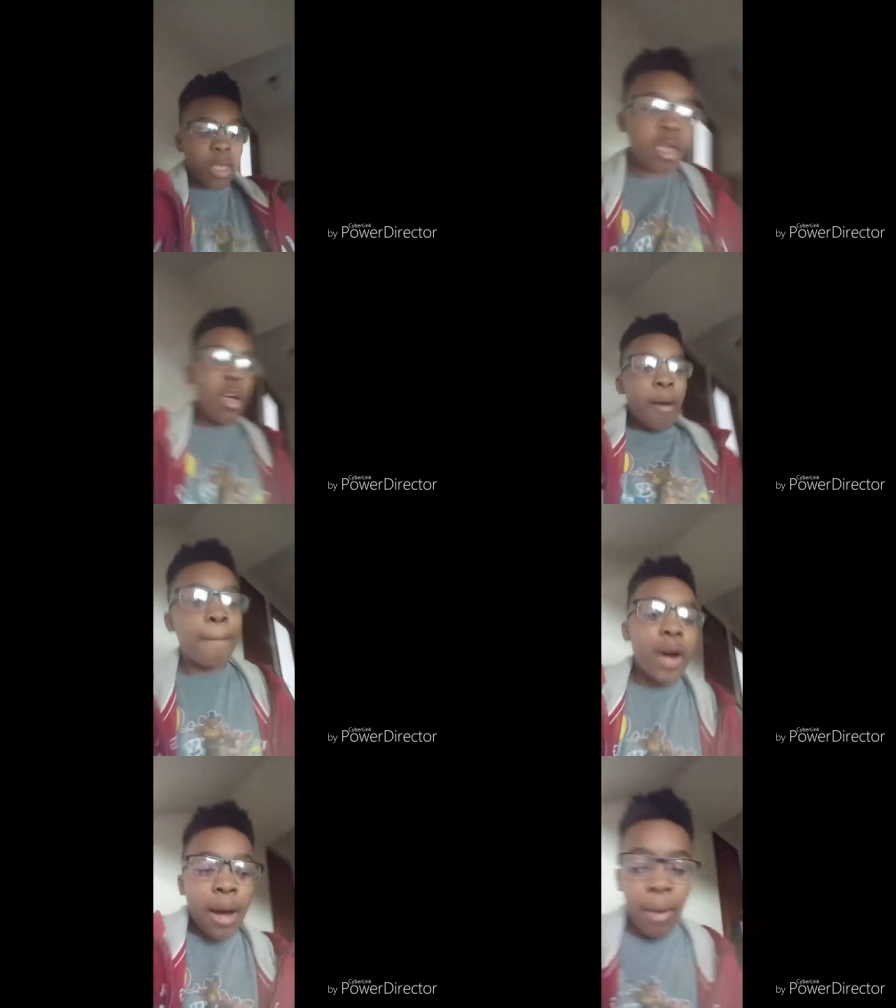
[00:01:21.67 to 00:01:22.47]
Mom, my
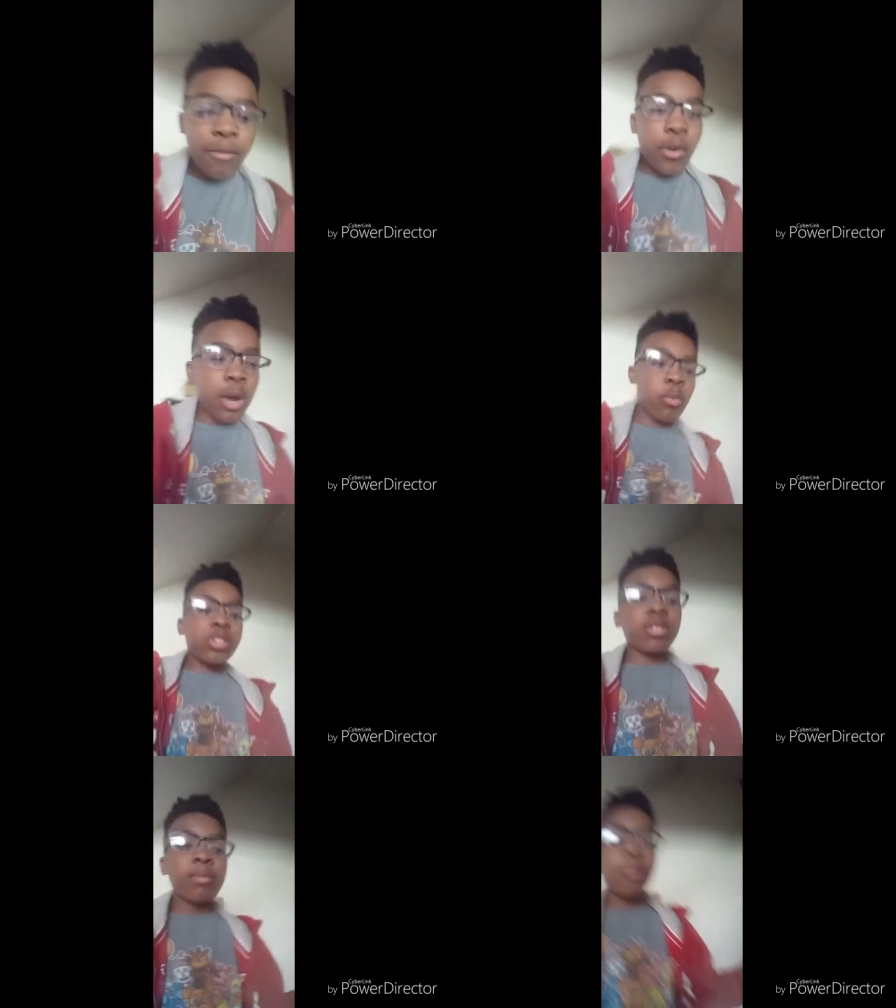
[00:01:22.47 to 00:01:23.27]
friend wants to meet me
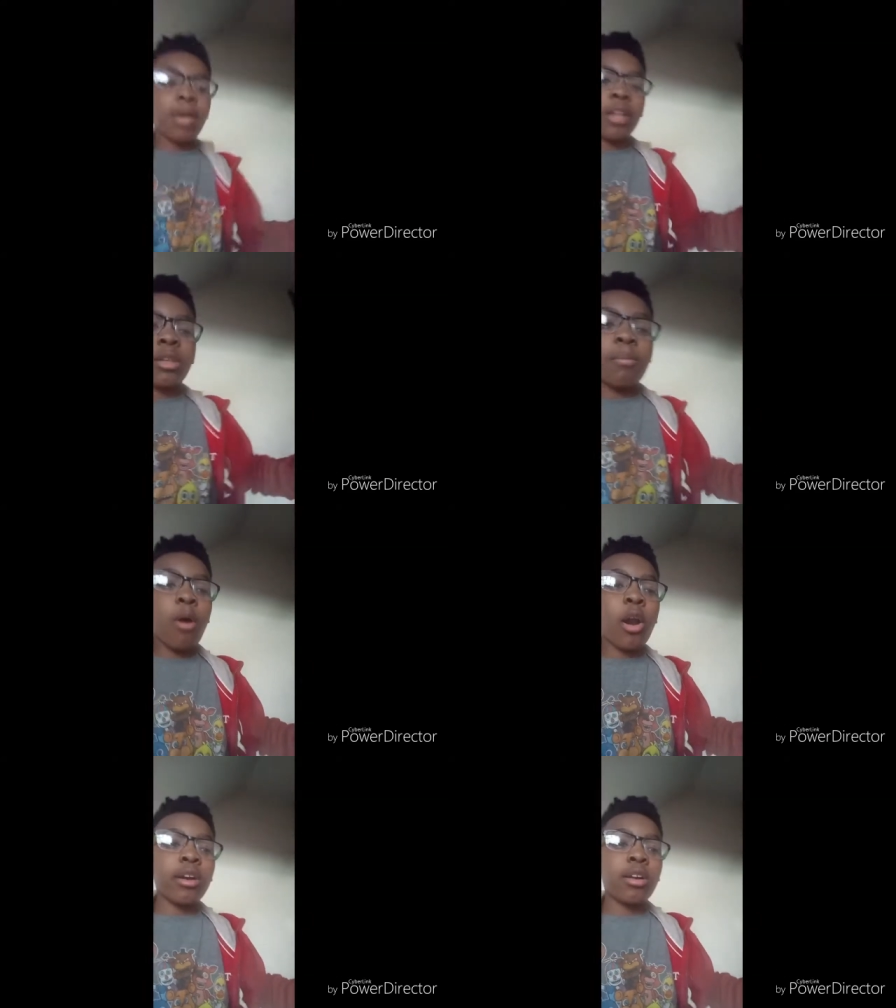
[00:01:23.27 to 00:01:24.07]
at the park.
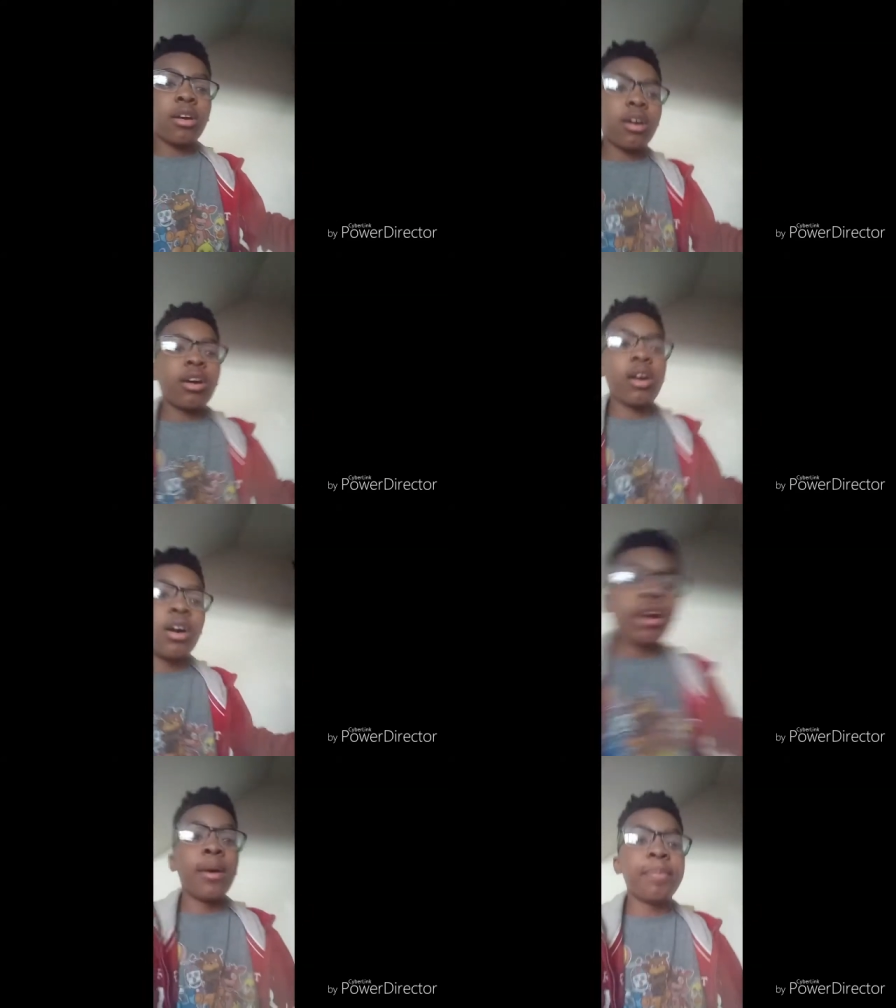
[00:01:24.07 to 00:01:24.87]
Um,
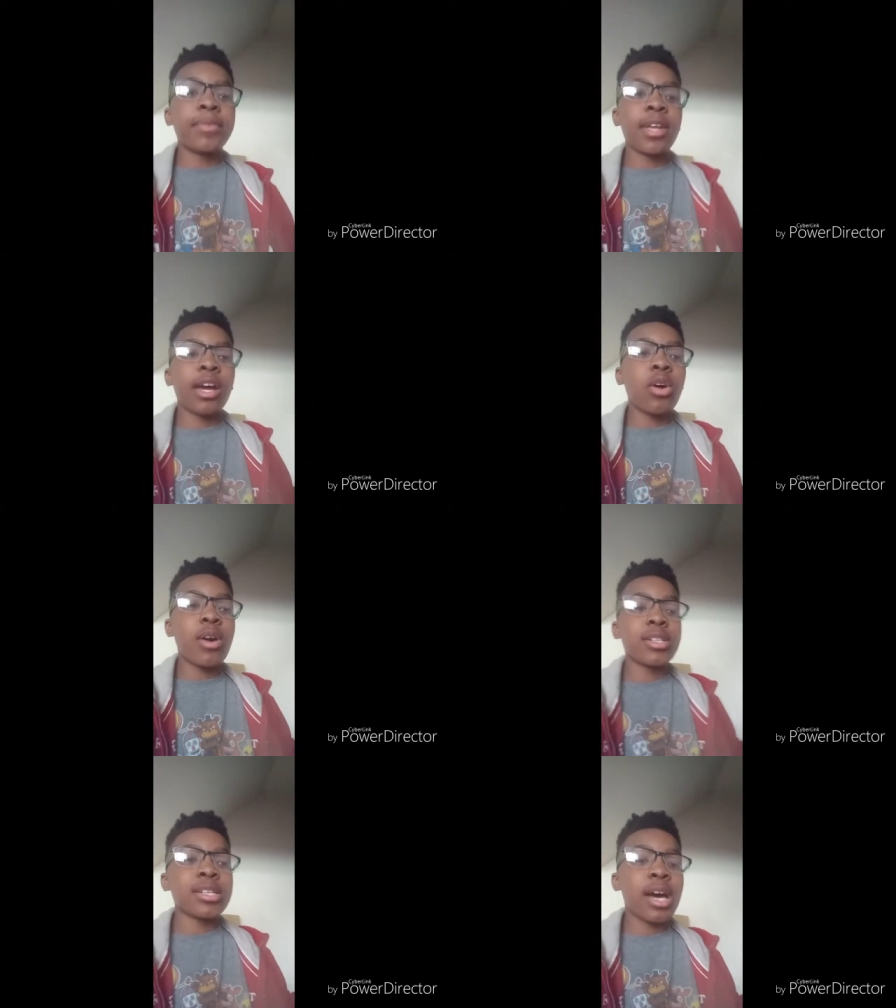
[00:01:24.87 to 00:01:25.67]
can I go outside?